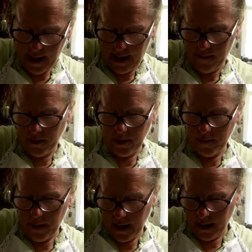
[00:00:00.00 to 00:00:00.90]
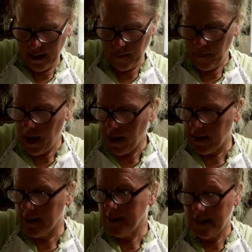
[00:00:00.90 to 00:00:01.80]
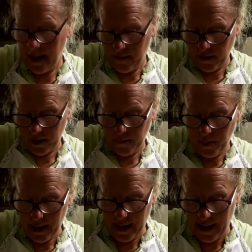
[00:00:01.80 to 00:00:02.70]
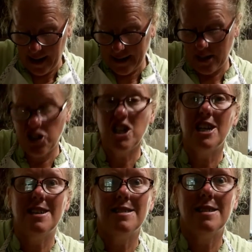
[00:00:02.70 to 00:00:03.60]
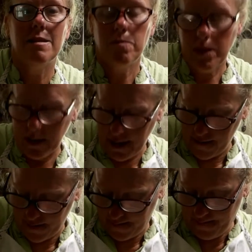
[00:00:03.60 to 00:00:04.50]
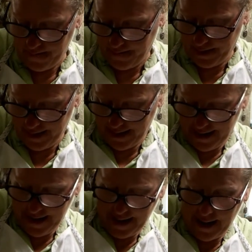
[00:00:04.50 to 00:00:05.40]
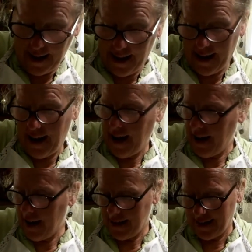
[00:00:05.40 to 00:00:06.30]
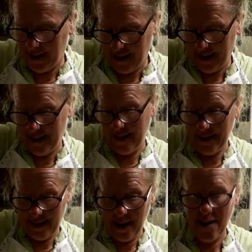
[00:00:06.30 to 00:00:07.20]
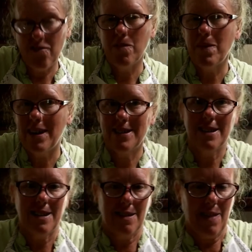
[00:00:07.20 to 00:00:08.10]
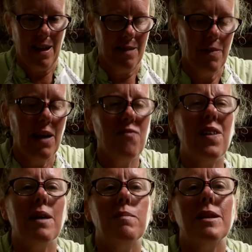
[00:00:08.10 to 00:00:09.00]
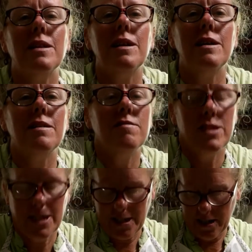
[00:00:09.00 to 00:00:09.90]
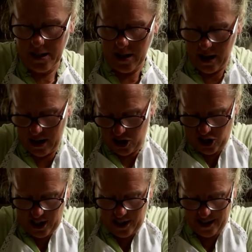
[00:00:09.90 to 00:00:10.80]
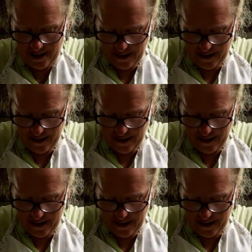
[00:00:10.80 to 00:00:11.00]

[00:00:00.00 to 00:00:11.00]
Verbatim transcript: and we're going to make our little balls, and we're going to put cheese in the middle of them. And I thought, everybody's gonna love that. My family loves a lot of cheese.